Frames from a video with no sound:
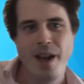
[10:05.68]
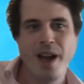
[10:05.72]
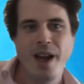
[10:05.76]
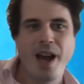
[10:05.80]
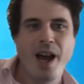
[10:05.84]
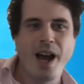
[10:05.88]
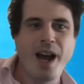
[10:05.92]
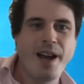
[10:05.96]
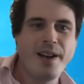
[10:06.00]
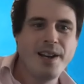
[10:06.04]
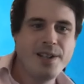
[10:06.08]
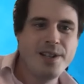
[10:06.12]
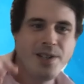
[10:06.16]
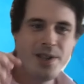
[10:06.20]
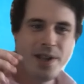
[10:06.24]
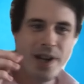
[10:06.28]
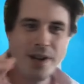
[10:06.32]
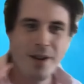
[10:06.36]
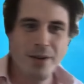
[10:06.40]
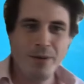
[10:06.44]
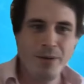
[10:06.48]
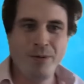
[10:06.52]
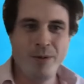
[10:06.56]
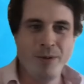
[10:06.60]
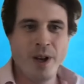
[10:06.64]
And instead
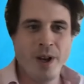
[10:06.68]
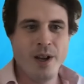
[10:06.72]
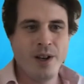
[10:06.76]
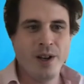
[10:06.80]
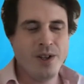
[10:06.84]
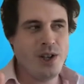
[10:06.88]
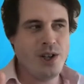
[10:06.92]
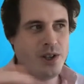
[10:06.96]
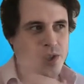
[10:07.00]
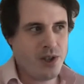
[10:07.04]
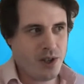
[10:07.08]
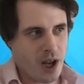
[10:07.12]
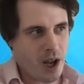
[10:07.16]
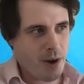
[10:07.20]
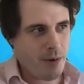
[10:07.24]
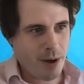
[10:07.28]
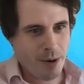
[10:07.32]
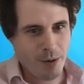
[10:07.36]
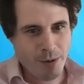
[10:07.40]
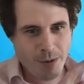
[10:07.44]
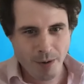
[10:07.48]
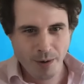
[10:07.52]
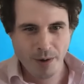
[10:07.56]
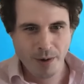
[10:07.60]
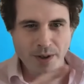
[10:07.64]
of just going
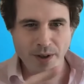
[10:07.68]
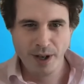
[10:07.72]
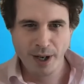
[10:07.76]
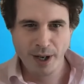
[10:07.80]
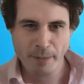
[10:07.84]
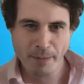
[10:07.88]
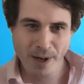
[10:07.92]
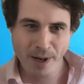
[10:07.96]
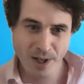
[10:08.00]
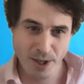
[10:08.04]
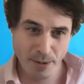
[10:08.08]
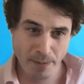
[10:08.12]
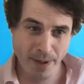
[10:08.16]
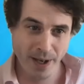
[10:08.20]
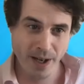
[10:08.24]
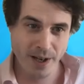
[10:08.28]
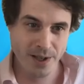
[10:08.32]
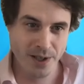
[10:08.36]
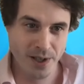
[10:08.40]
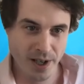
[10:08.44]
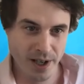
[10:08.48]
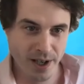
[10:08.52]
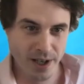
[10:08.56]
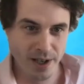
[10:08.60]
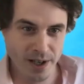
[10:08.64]
through and doing a bunch of
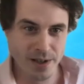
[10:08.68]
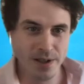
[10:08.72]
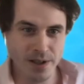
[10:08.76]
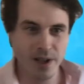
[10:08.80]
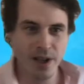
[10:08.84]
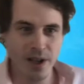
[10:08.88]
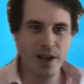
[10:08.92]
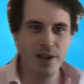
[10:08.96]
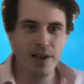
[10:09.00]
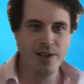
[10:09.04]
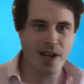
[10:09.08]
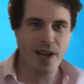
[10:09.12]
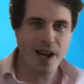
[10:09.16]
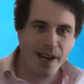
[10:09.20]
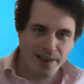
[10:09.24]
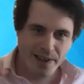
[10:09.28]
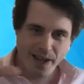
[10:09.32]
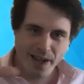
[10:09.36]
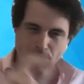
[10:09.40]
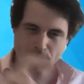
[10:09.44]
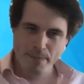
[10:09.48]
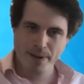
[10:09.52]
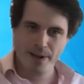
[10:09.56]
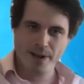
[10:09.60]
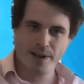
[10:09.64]
POCs, take
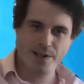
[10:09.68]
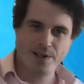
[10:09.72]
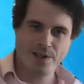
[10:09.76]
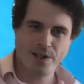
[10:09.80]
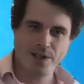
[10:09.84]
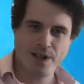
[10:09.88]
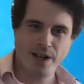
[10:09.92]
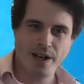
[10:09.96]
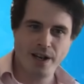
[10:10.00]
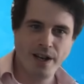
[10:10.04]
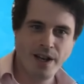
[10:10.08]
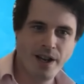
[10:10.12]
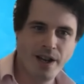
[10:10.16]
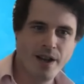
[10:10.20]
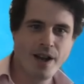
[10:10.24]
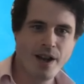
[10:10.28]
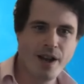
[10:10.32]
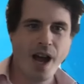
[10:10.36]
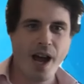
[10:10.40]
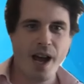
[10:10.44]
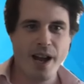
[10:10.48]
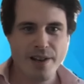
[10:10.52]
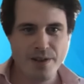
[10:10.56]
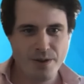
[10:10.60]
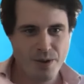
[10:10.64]
that POC
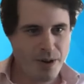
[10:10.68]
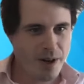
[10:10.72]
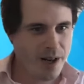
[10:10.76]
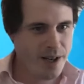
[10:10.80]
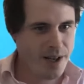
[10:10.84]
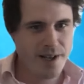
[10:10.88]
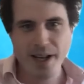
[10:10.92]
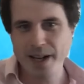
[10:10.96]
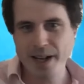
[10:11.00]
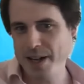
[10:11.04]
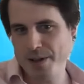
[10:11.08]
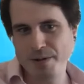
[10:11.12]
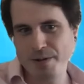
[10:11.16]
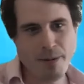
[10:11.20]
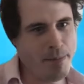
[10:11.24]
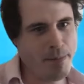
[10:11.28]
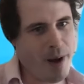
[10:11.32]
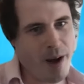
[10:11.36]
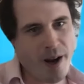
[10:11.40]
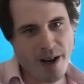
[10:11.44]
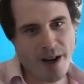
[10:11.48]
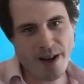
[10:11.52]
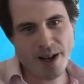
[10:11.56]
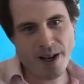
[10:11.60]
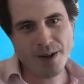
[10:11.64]
and try and take it to a
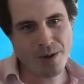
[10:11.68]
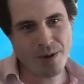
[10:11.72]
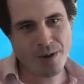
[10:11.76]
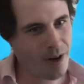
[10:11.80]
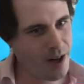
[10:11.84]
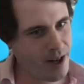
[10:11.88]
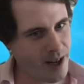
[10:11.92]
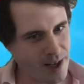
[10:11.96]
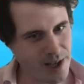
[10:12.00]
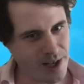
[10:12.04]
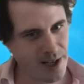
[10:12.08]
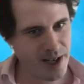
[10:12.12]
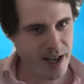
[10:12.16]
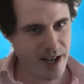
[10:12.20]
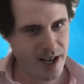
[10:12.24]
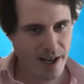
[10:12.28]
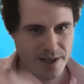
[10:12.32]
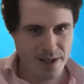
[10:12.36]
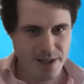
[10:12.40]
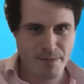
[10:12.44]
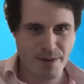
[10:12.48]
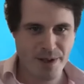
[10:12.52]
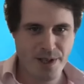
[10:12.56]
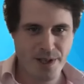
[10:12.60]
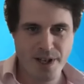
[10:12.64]
pilot and try and actually get
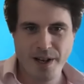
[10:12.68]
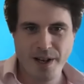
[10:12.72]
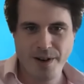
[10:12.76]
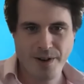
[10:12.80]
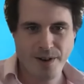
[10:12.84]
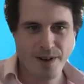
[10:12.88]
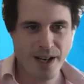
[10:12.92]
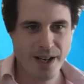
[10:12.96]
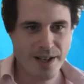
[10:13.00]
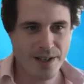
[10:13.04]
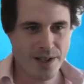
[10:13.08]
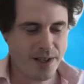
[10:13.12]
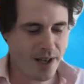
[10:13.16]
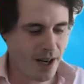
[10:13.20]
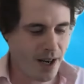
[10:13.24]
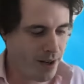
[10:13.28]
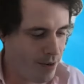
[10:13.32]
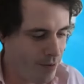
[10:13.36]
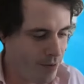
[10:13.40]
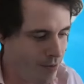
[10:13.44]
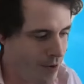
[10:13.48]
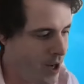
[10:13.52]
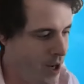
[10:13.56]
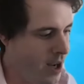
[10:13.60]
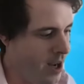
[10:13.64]
some return on it, instead
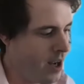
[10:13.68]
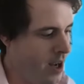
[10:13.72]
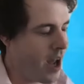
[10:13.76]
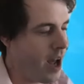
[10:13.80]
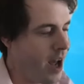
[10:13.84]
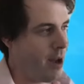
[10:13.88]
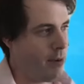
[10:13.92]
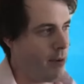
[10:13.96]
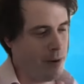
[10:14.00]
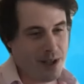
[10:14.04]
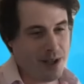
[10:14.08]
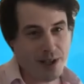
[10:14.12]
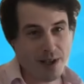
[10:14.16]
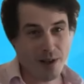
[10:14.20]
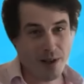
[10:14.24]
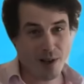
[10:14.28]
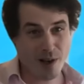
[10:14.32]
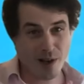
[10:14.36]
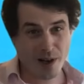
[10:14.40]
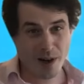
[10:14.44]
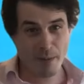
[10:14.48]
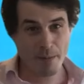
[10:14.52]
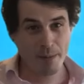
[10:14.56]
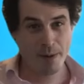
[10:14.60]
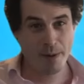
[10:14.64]
of, we see a lot of
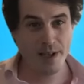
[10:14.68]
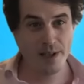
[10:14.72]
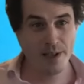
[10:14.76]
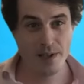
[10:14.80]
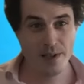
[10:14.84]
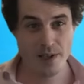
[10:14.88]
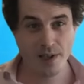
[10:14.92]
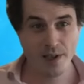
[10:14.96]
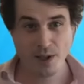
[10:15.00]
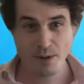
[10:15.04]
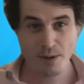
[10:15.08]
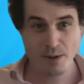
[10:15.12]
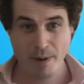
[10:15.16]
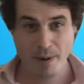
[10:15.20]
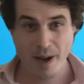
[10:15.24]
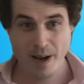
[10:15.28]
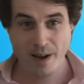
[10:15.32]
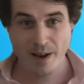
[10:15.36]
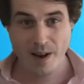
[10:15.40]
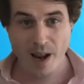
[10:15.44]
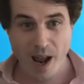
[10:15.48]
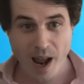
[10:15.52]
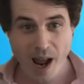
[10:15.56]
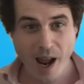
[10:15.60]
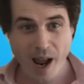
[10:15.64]
companies just
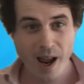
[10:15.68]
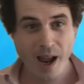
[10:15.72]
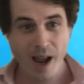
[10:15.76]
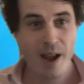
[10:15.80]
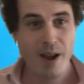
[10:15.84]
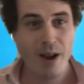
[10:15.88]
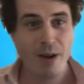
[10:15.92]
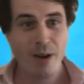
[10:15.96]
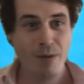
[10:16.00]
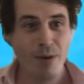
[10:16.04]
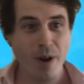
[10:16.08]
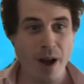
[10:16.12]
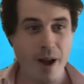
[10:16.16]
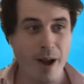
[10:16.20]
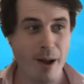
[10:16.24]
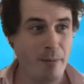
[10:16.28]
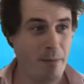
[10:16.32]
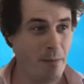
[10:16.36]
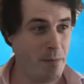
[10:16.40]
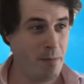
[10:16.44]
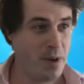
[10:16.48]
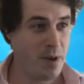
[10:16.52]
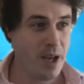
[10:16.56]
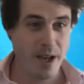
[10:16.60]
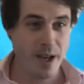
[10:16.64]
spend
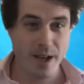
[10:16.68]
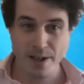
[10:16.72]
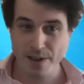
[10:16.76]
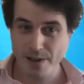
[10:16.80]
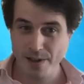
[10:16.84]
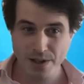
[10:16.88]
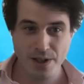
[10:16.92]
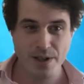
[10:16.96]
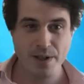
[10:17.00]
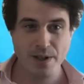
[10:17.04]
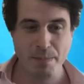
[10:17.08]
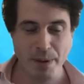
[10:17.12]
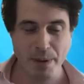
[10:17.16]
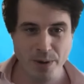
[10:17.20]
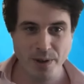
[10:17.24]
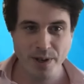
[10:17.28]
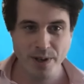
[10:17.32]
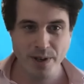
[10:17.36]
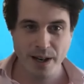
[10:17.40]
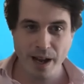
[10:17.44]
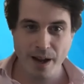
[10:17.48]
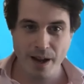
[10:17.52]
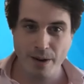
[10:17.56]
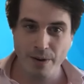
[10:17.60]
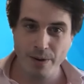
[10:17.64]
years
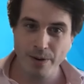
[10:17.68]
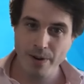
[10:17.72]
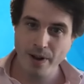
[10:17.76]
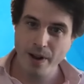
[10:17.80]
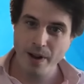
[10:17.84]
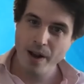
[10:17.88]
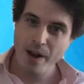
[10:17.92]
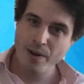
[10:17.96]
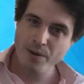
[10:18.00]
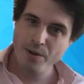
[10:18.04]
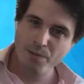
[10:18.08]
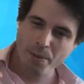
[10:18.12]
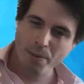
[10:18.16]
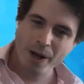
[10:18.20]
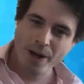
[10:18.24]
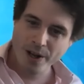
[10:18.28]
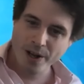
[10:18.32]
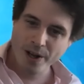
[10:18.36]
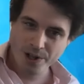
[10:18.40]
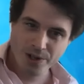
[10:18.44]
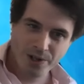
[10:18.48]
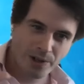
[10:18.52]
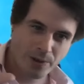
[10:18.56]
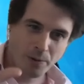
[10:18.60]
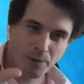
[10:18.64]
building out
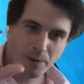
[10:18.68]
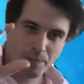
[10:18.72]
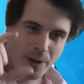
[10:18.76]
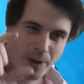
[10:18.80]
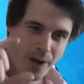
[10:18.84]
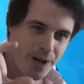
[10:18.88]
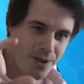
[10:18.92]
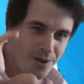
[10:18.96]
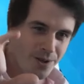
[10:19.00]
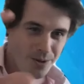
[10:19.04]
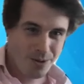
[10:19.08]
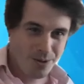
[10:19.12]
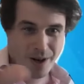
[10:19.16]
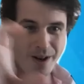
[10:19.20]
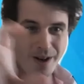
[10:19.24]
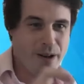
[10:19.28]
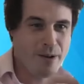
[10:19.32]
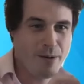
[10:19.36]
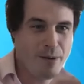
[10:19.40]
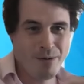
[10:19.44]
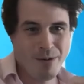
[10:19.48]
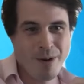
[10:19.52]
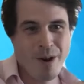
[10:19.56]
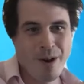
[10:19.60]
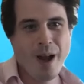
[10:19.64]
partial kind
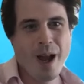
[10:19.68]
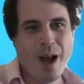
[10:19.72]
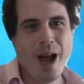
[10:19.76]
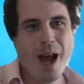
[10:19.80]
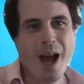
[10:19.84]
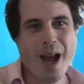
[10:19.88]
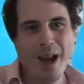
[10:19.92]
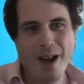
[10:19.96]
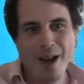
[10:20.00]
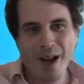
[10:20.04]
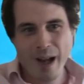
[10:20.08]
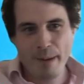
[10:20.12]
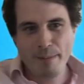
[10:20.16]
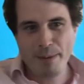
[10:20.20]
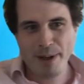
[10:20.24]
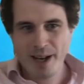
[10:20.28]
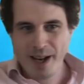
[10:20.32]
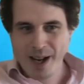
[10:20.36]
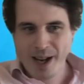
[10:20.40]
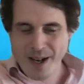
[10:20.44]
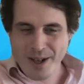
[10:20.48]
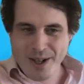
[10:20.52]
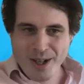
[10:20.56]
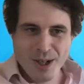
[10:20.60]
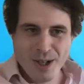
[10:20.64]
of AI
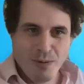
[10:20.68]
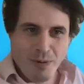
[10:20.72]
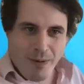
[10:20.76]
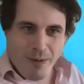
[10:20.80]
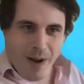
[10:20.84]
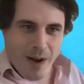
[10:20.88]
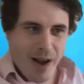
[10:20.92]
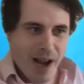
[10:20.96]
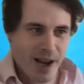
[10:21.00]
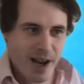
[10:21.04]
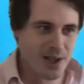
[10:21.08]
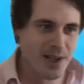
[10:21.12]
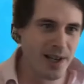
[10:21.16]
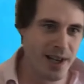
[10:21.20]
applications without actually